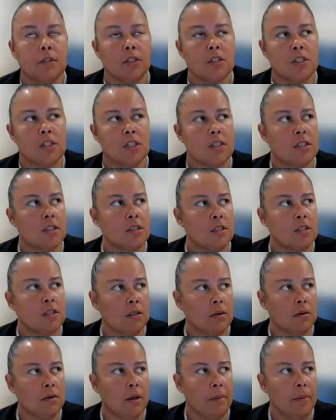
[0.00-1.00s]
just
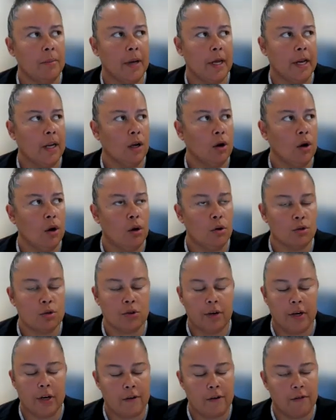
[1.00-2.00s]
embedding
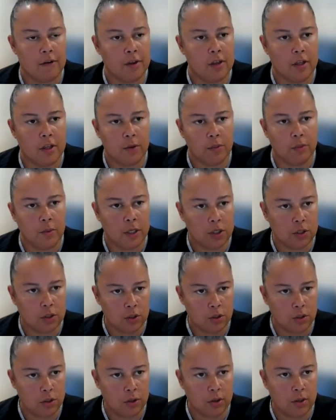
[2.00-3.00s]
culture in everything that we
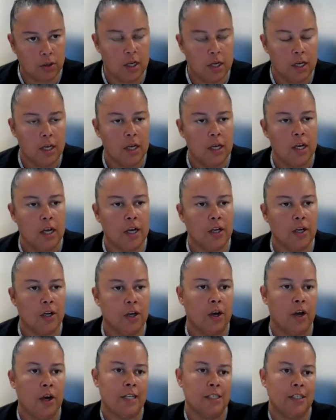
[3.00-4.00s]
do. And,
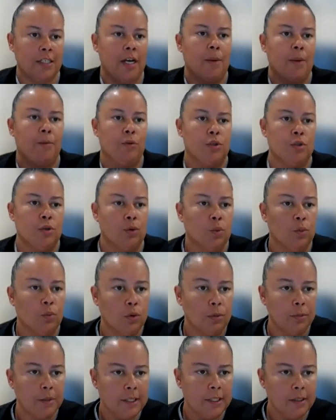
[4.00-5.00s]
as an Aboriginal
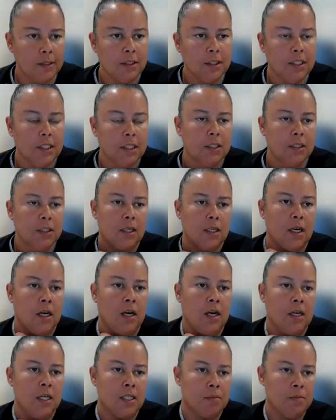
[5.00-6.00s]
woman,
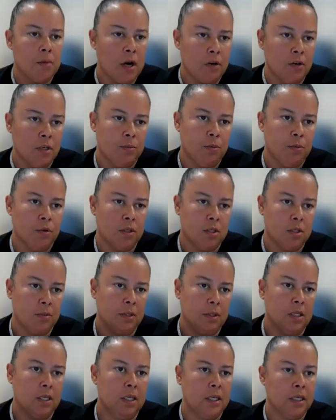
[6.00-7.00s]
it's my
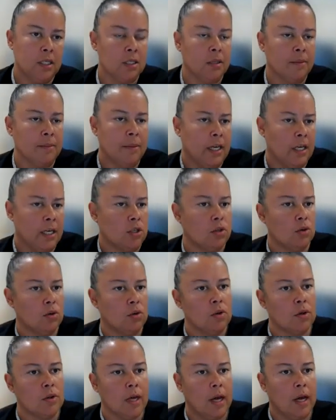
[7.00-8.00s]
responsibility to make
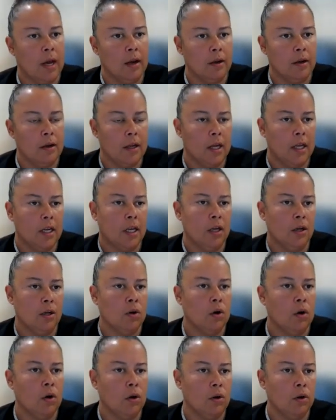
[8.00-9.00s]
sure that
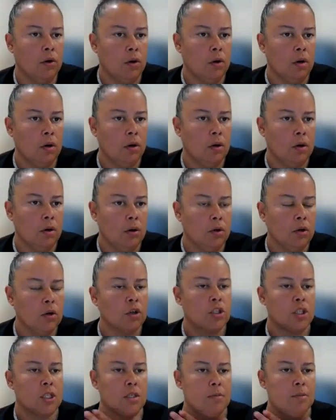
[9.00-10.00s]

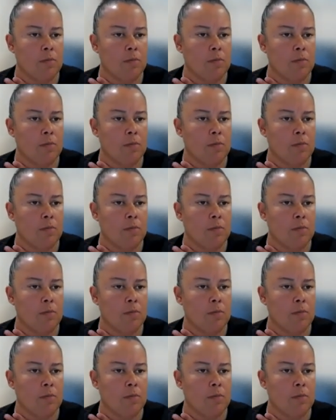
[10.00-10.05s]
not just